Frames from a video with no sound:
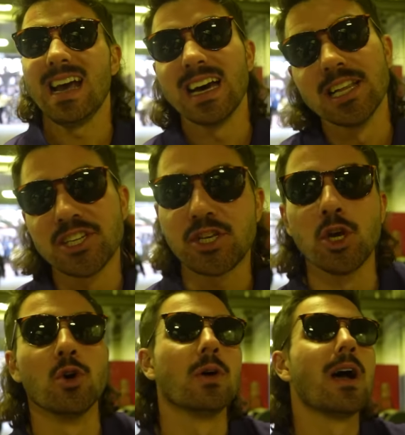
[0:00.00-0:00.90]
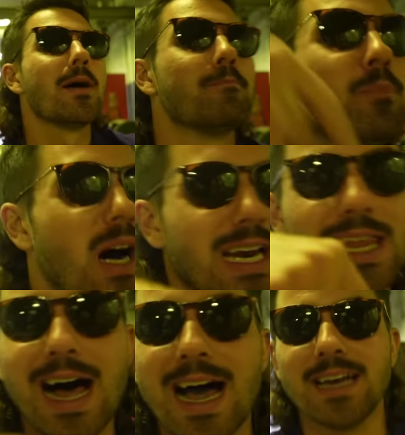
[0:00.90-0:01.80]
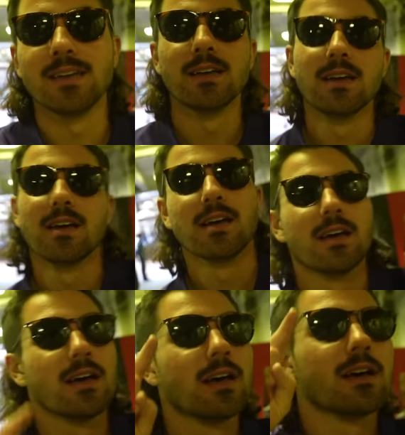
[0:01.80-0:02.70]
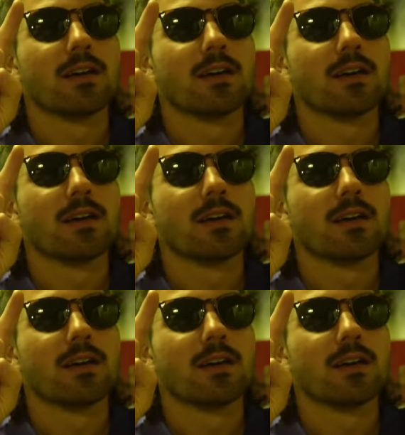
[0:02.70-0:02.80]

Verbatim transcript: LSU money line. It's two bets.